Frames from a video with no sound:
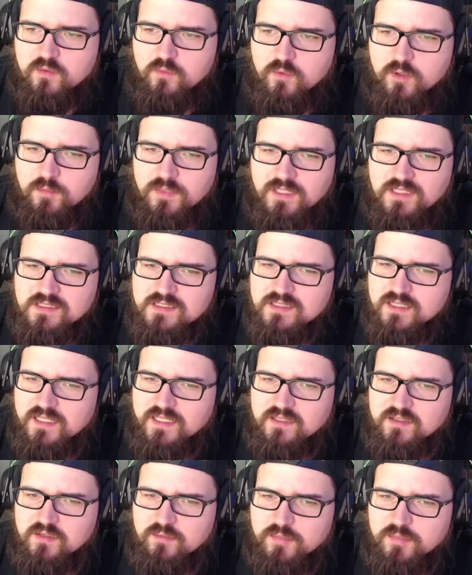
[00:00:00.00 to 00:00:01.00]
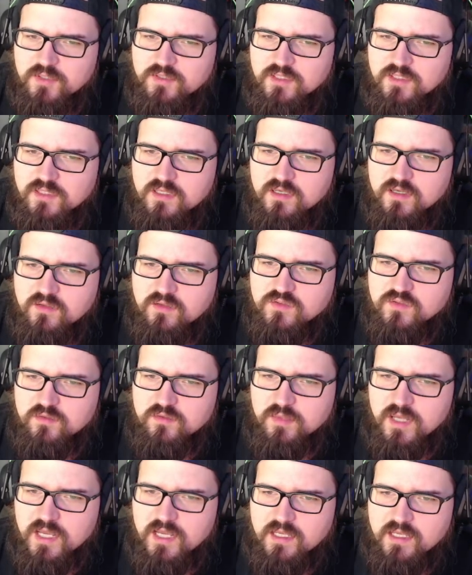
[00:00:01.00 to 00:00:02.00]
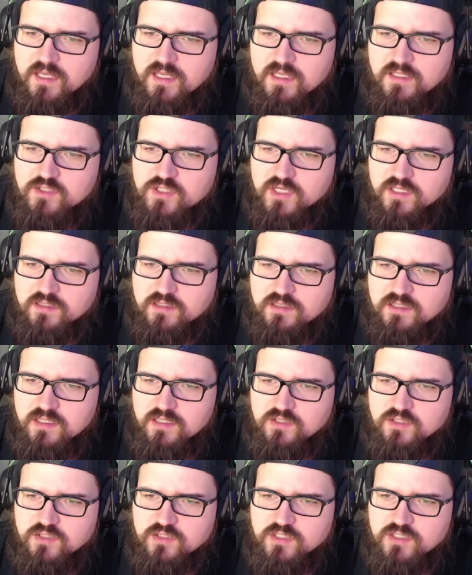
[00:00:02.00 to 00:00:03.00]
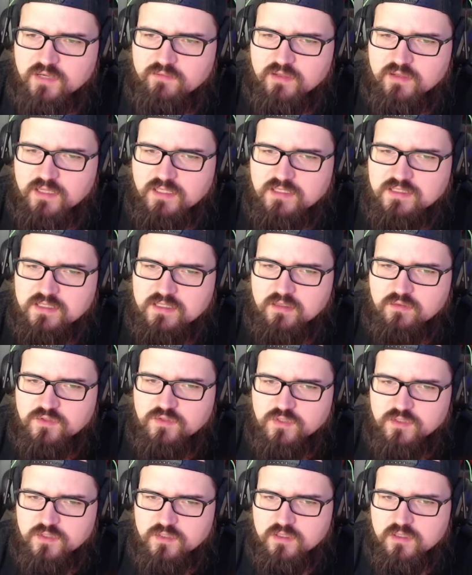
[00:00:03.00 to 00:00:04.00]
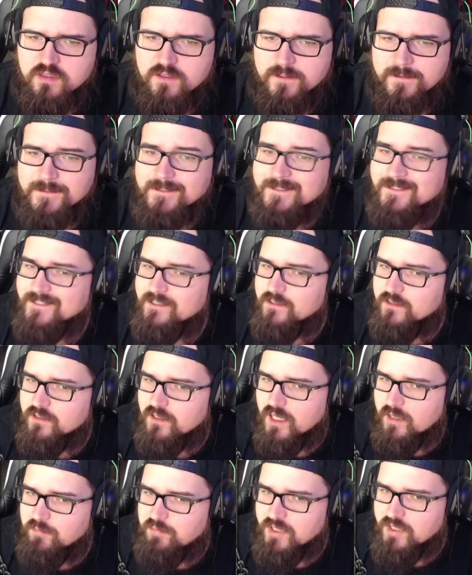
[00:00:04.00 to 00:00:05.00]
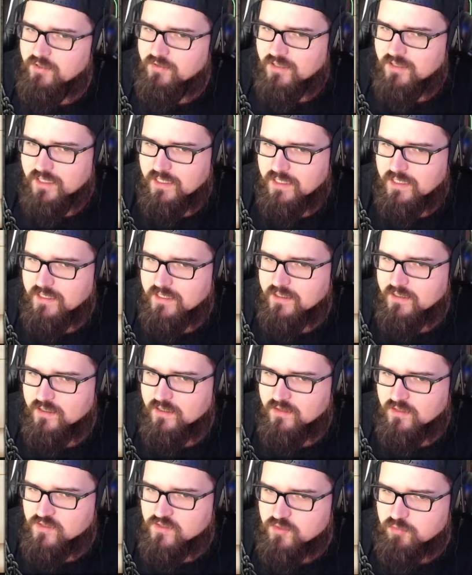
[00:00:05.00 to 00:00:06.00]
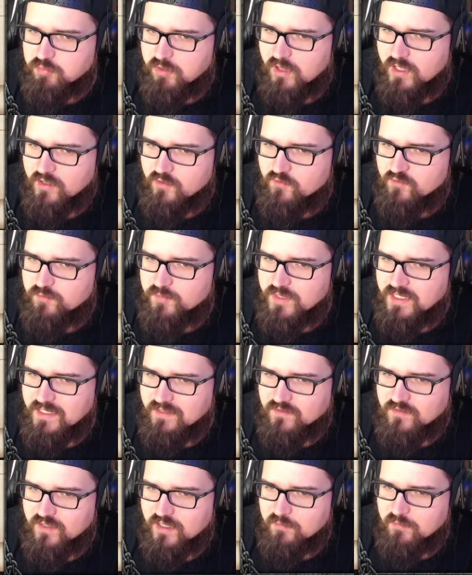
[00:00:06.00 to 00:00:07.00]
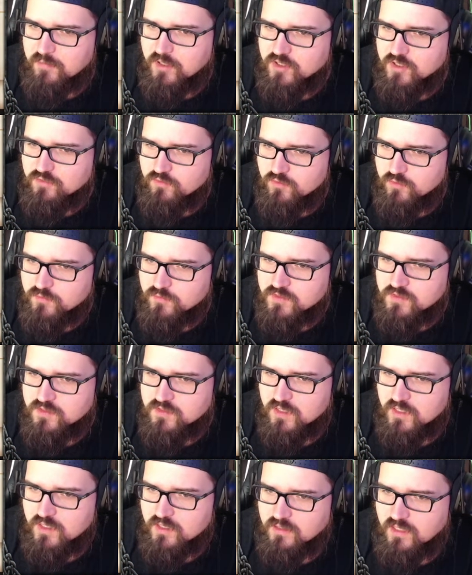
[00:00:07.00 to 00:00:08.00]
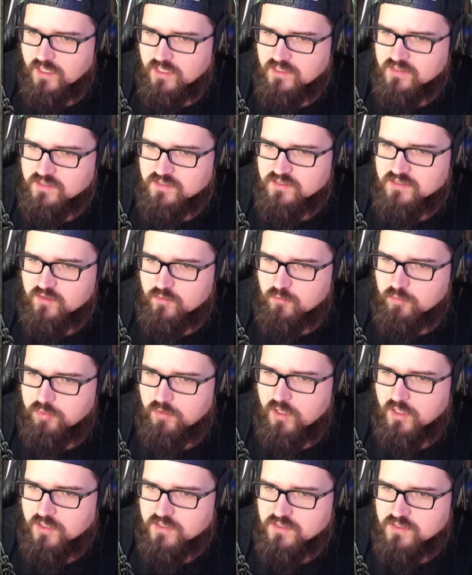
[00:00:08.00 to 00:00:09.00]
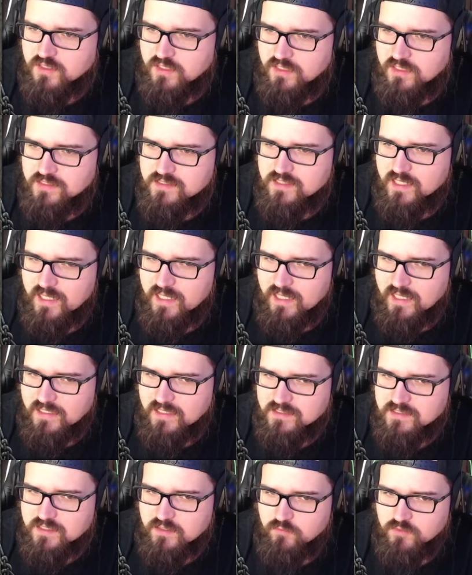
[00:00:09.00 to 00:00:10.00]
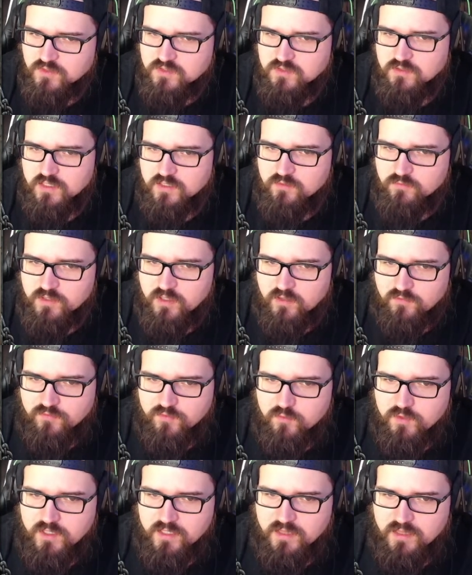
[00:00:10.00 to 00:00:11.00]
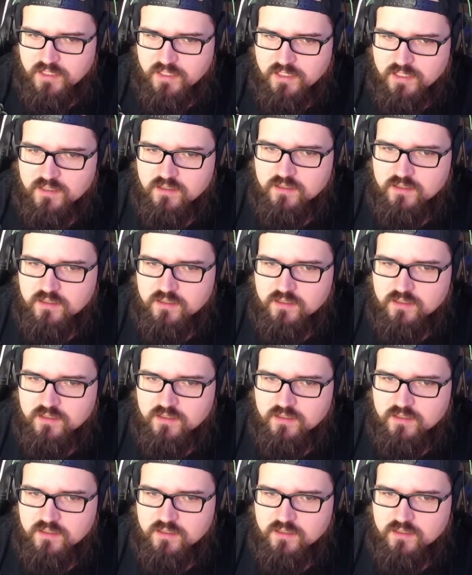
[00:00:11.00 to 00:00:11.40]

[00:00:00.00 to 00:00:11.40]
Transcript: 1 minute later, the bartender goes to the back and checks the kitchen. Javik leans closer. Apparently, there's a supplier of meats and mushrooms that is surplus in his hands he wants to get rid of quickly.